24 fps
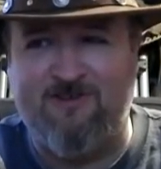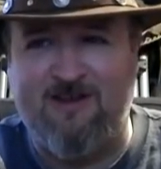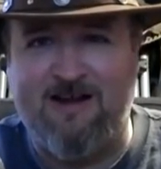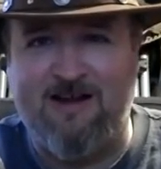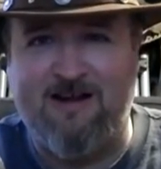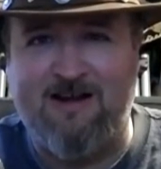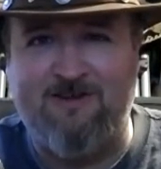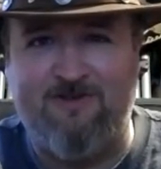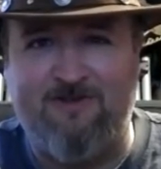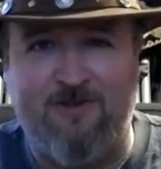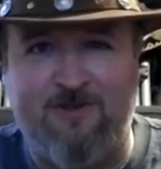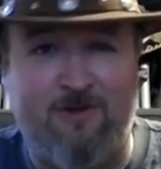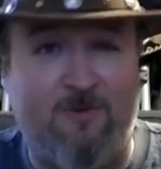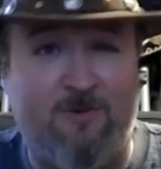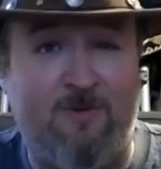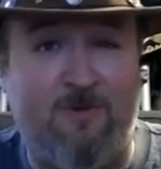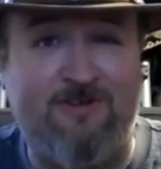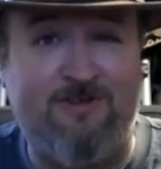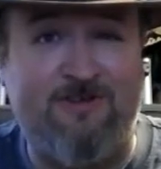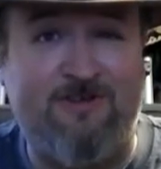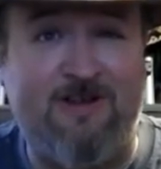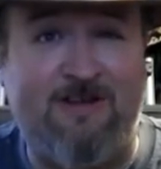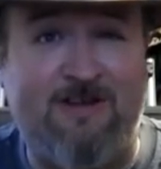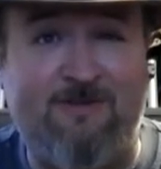lies are the
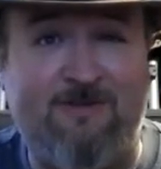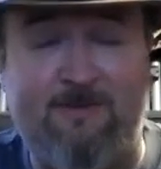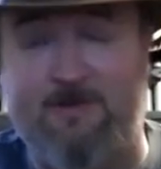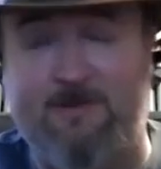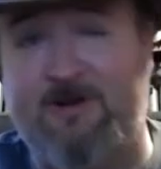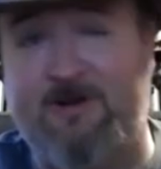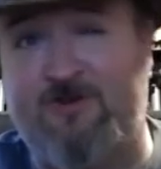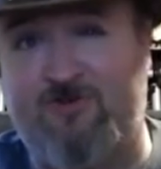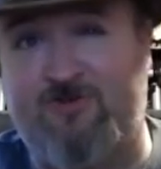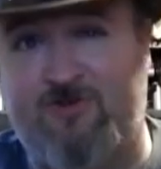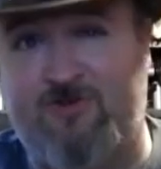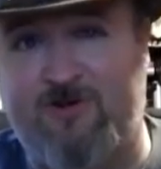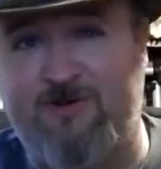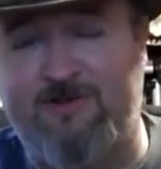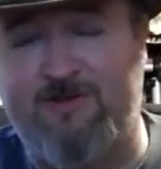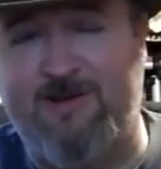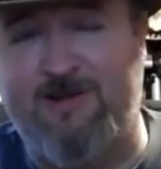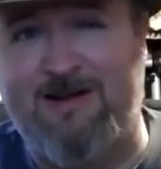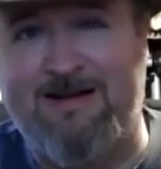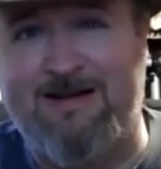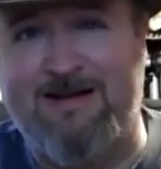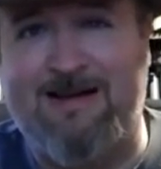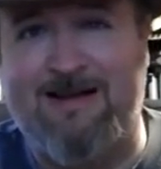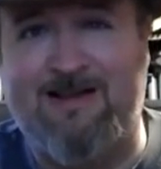ones that have a bit of truth
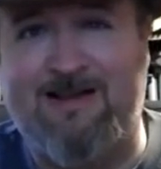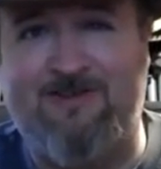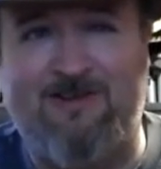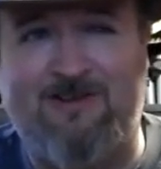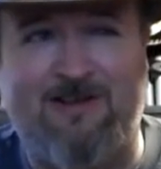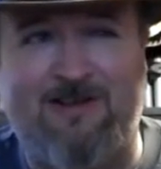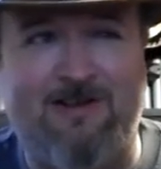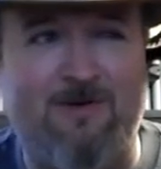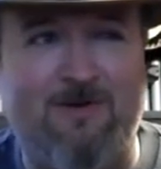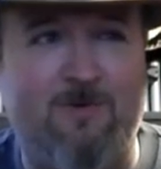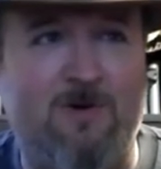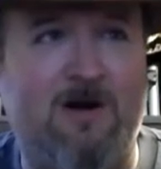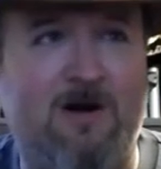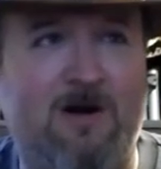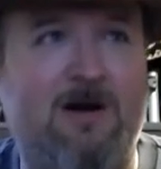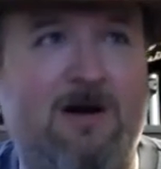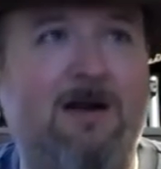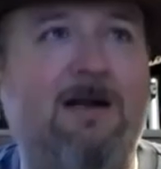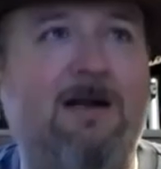in it, and that's how they work.